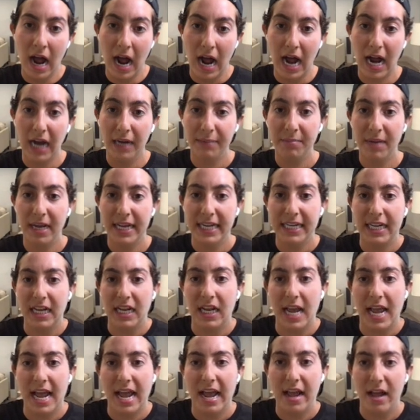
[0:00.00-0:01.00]
I might
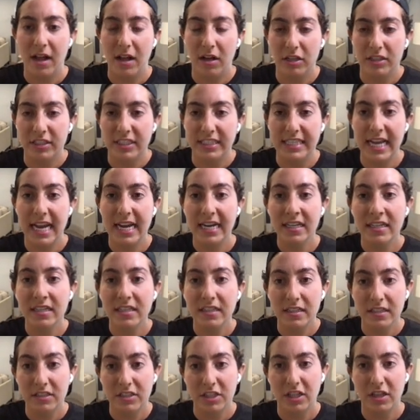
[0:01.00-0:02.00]

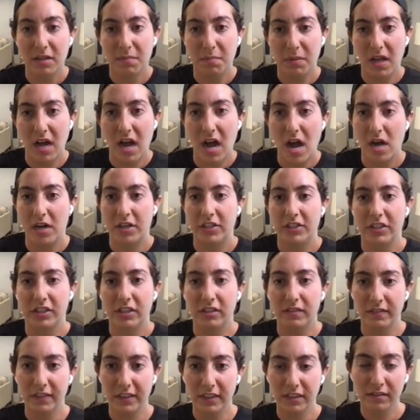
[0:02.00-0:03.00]
send to the block
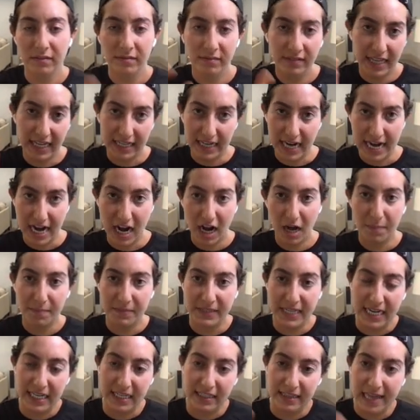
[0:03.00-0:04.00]
server that I
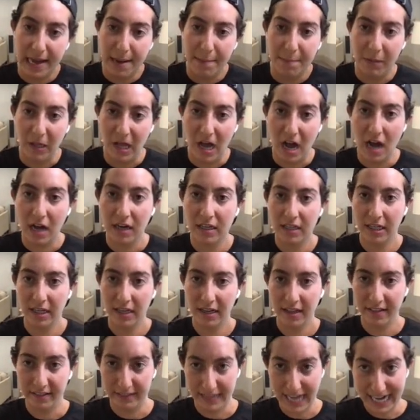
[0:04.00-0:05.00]
updated that block.
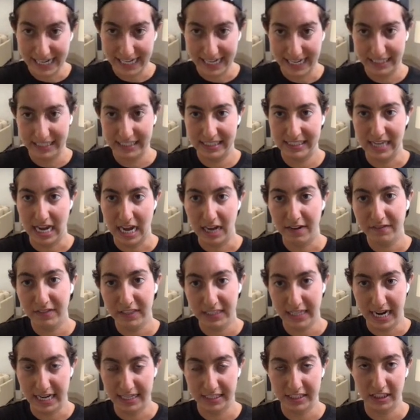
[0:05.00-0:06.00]
That gets saved
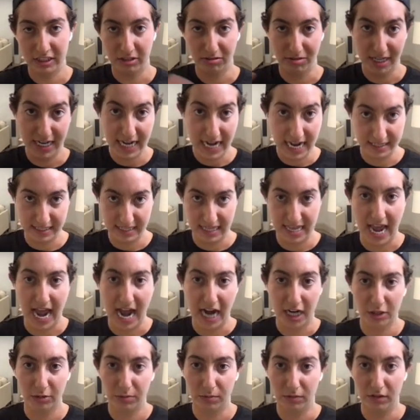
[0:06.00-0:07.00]
in S3 as the
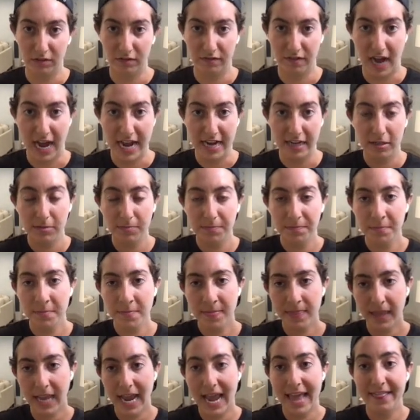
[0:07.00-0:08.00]
actual file.
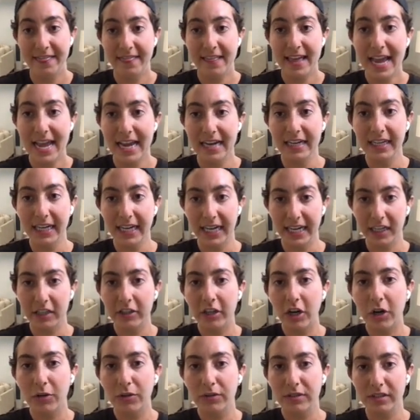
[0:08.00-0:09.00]
And then it
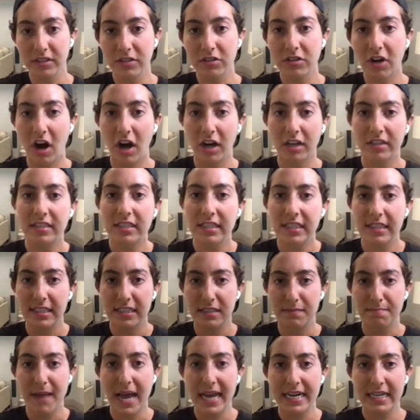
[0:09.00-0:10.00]
goes and talks to
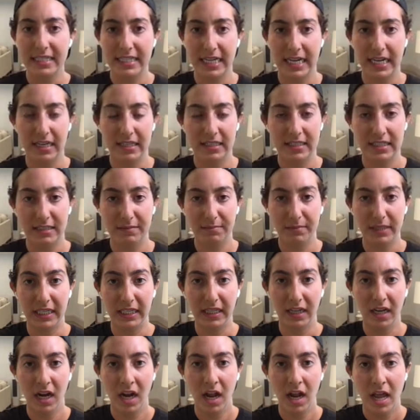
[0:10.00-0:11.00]
this metadata
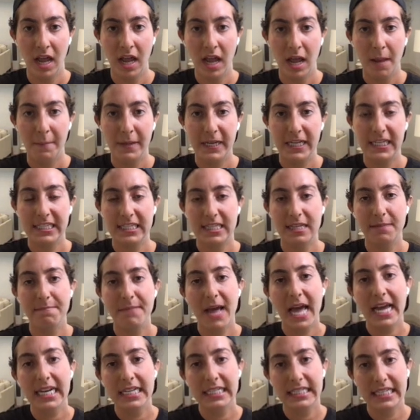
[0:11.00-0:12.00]
DB, because the
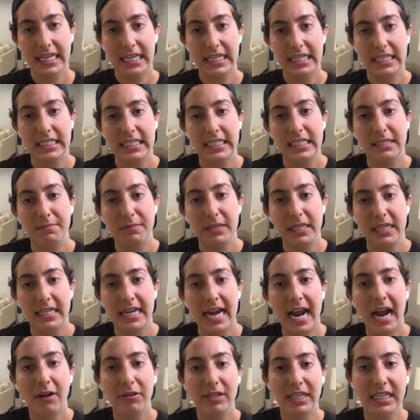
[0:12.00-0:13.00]
metadata DB
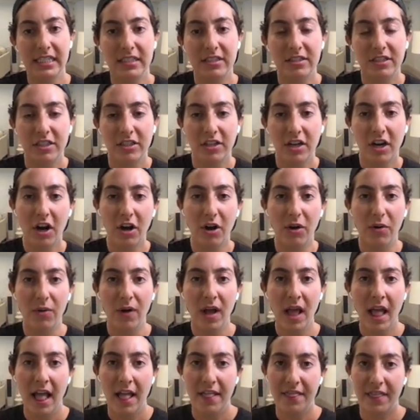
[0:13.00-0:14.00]
now needs to know
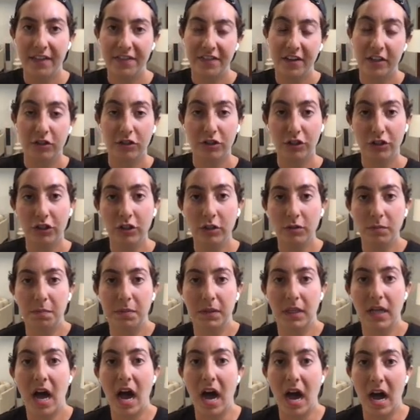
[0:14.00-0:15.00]
that there's a new
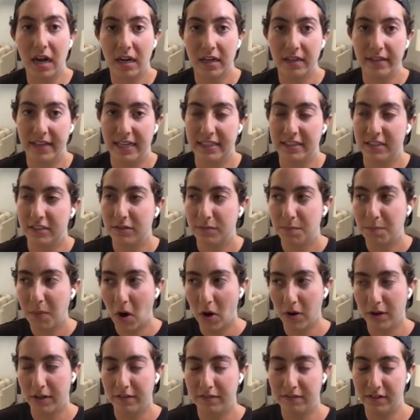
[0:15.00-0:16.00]
block that's
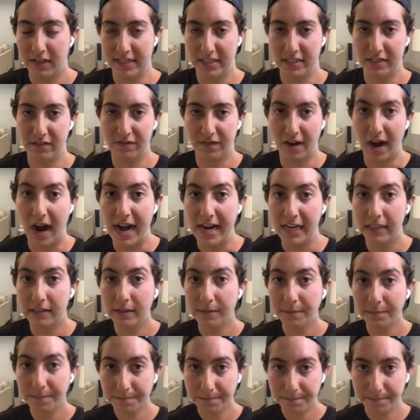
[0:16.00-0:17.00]
part of this
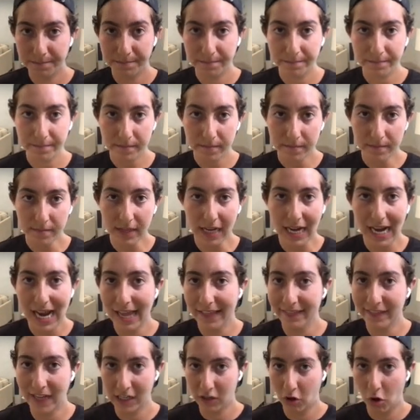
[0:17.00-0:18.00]
file.
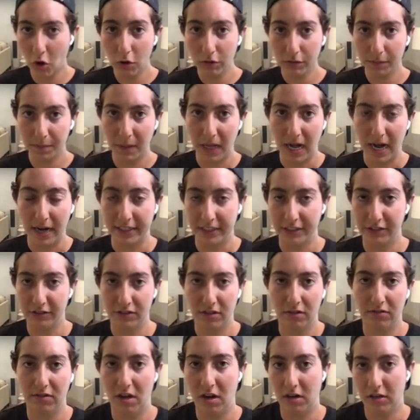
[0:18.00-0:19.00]
and that old block is
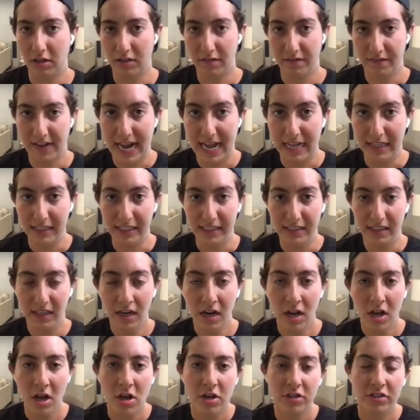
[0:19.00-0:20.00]
no longer valid.
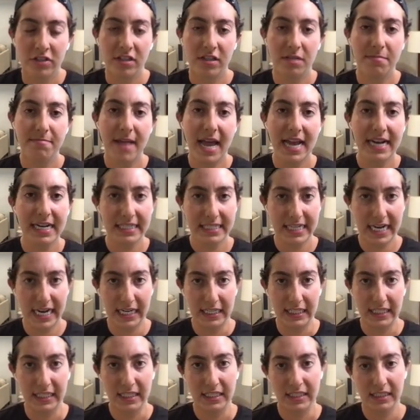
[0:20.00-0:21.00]
So the
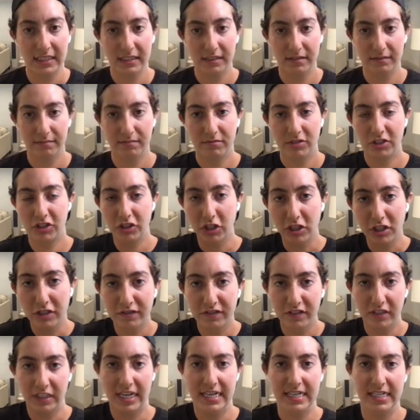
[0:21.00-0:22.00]
metadata,
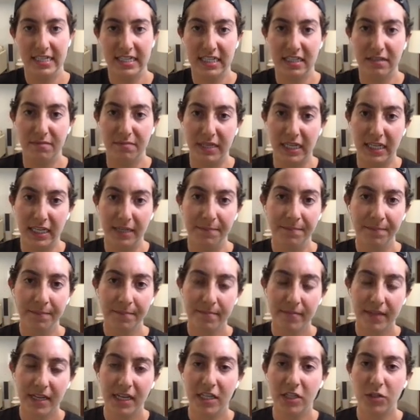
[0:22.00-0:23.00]
server and DB,
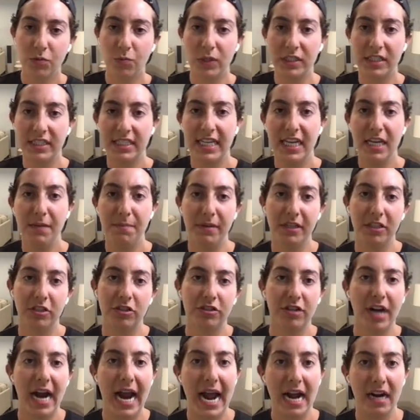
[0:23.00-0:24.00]
is what's keeping
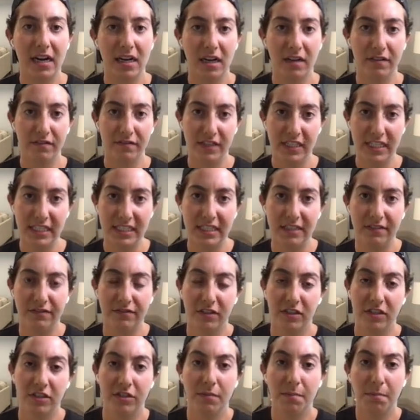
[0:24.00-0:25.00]
track of the
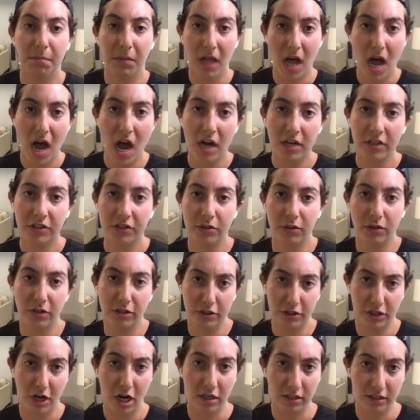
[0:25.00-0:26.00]
different blocks or
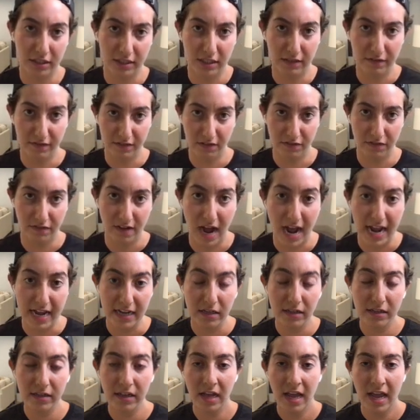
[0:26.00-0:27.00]
chunks of the
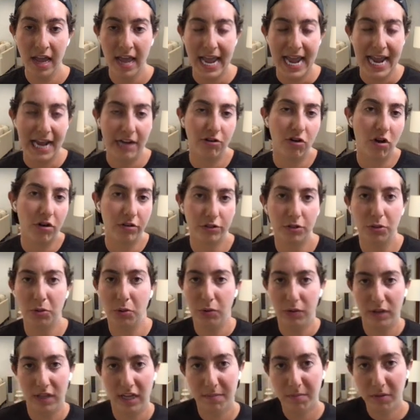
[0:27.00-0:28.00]
file, and also
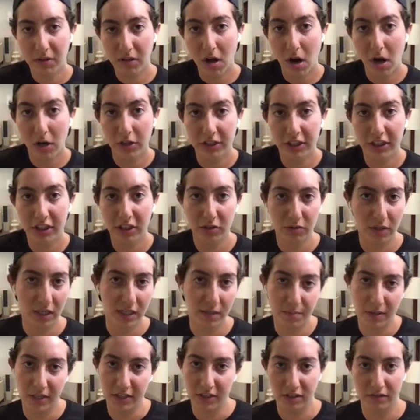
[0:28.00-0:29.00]
who they belong to, and
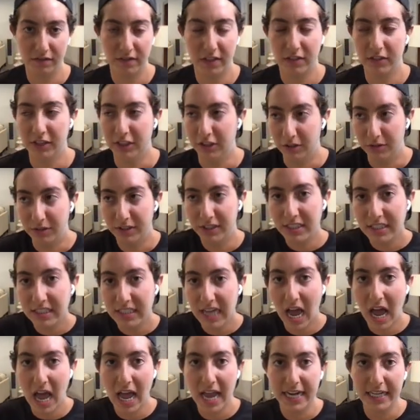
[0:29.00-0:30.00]
a bunch of, the
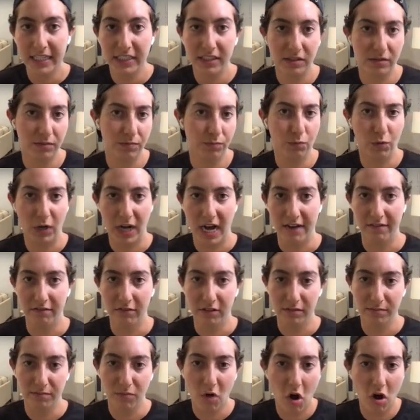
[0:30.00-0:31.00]
size,
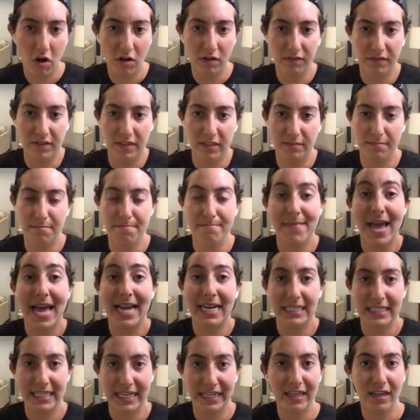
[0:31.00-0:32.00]
whatever, all of the
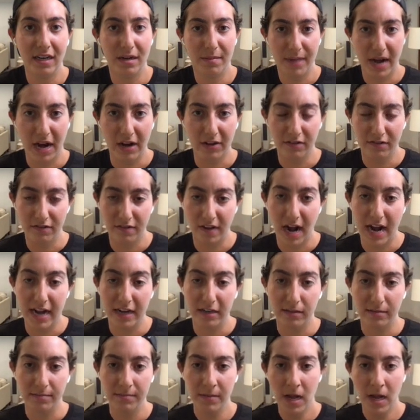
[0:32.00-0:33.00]
metadata about a file.